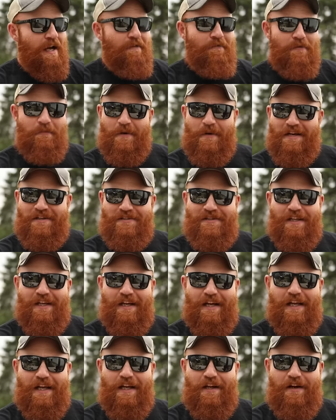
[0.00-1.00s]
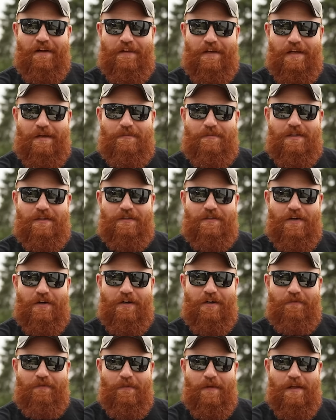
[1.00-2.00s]
I even managed to get a hit on the IPSC
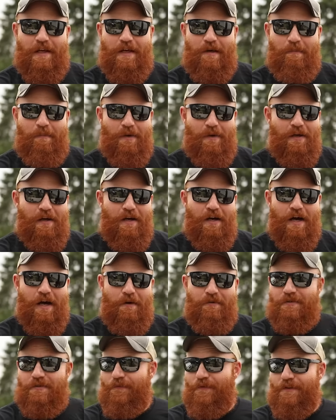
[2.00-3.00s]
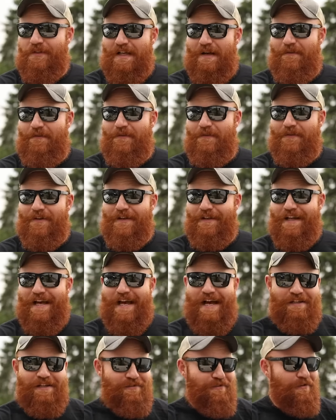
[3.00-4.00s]
target from the hip, uh, which is the first time I've ever done that.